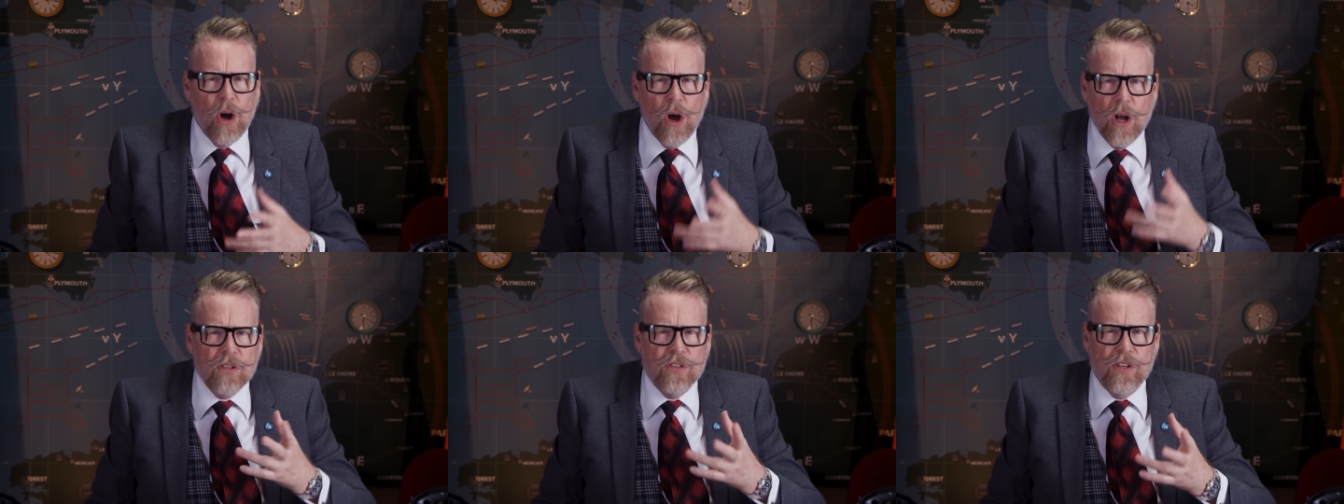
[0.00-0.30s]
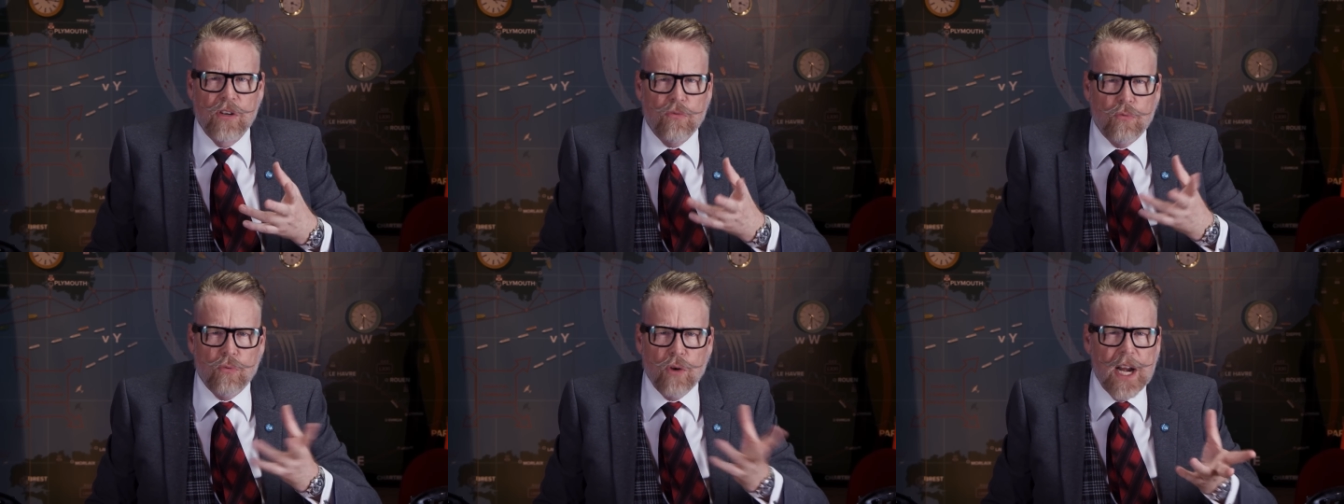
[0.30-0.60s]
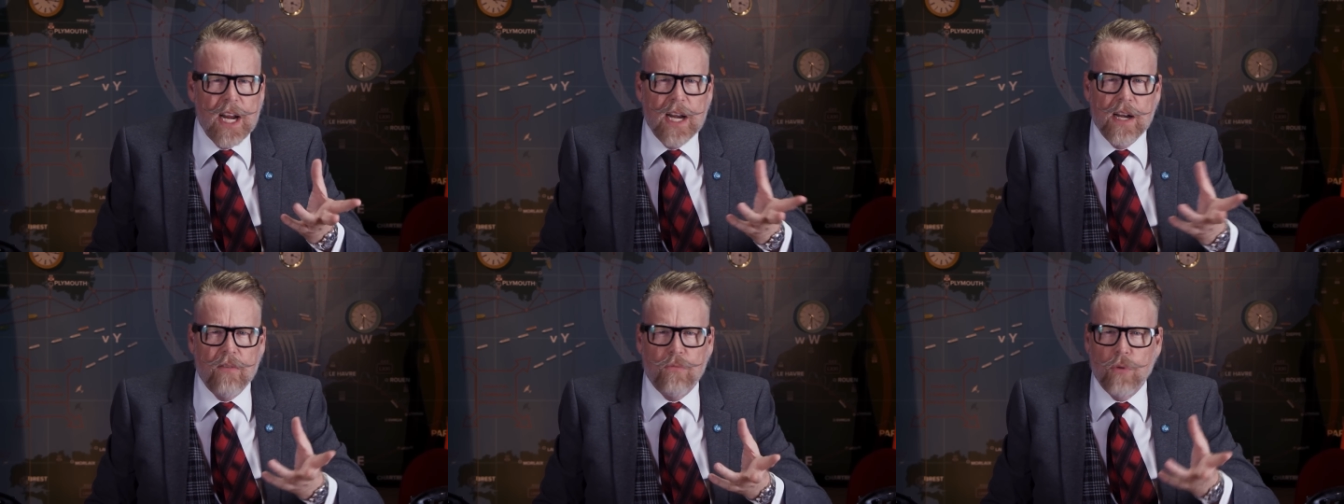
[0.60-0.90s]
constant
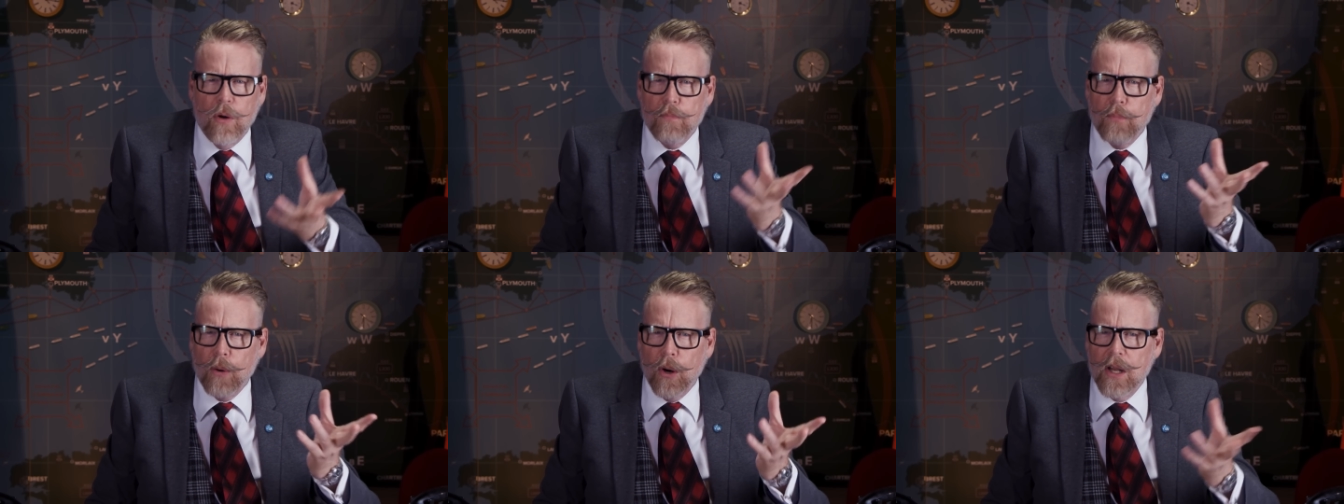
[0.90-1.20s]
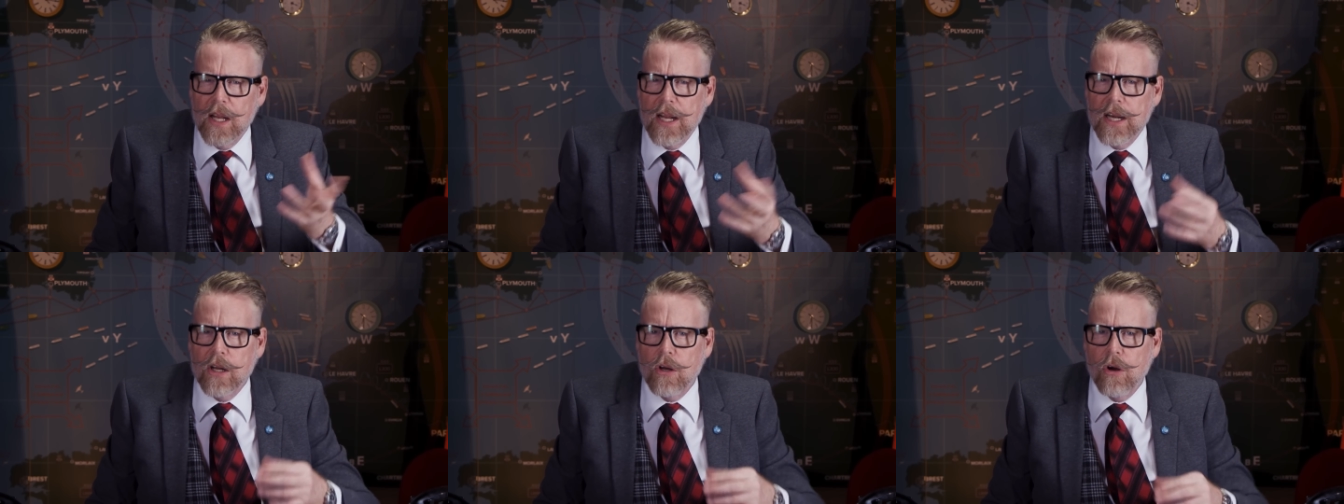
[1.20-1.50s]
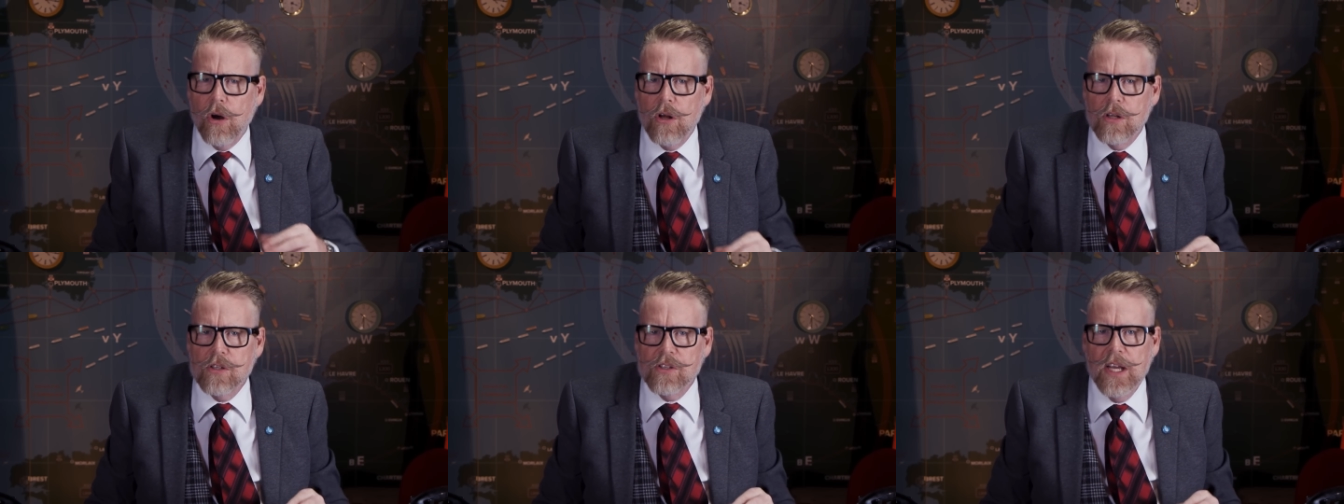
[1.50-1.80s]
rain of what Berlin
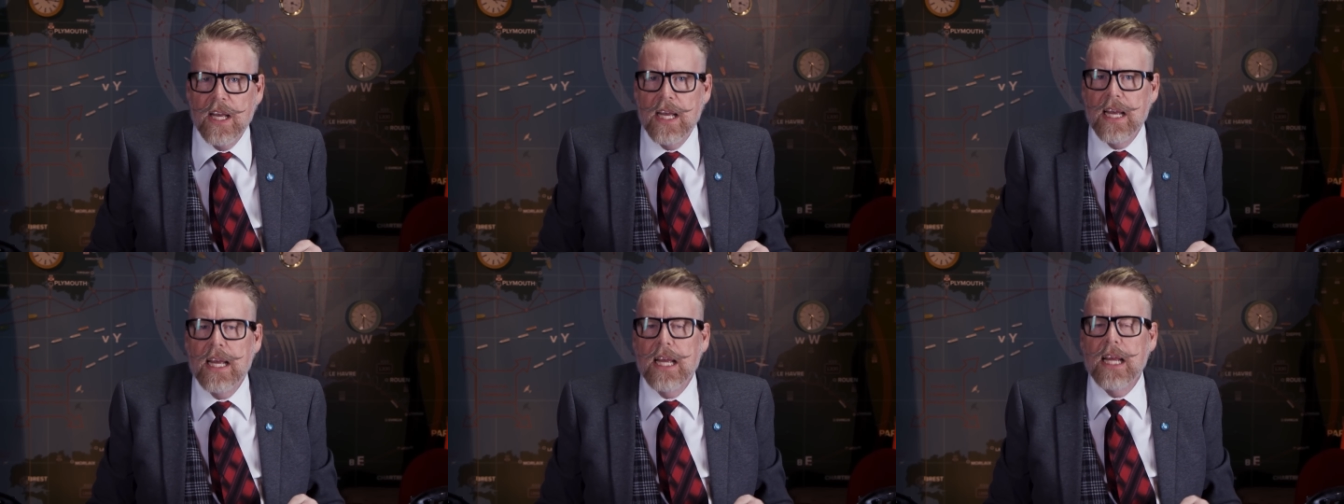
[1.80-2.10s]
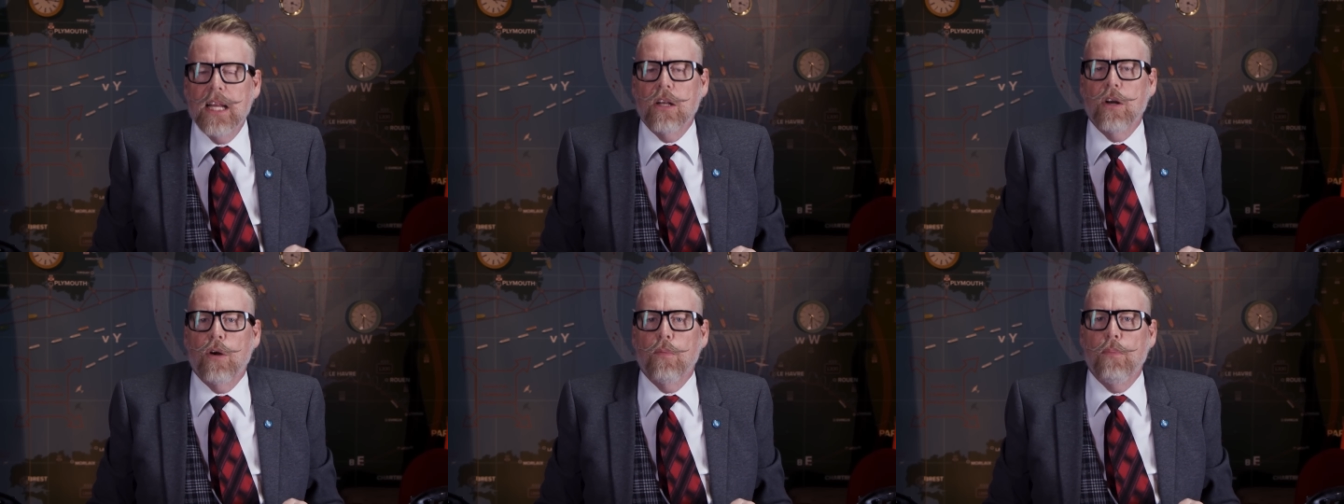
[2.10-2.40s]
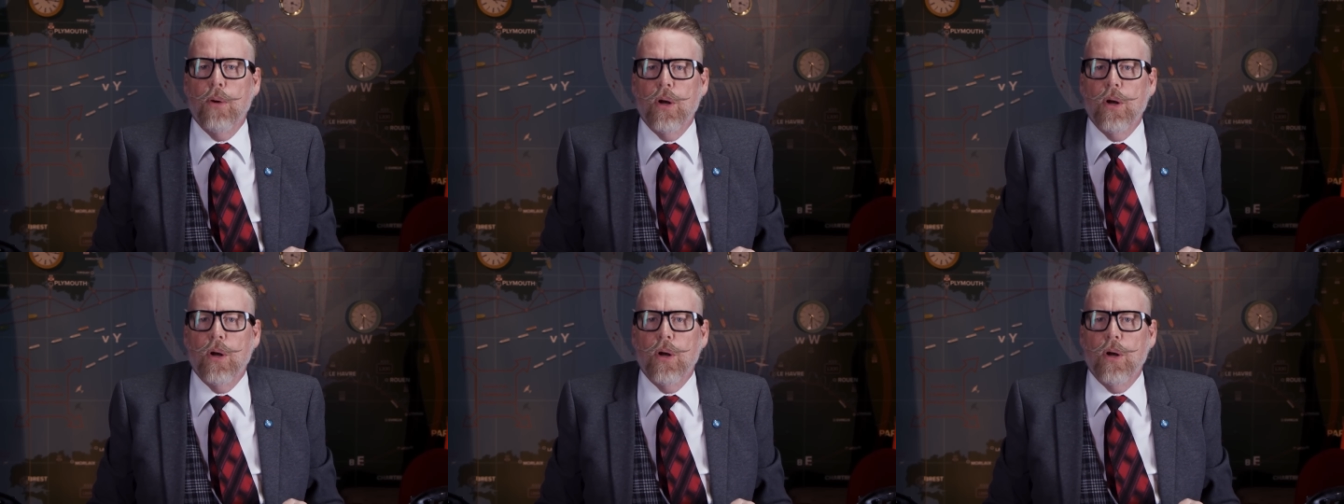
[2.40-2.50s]
calls Hitler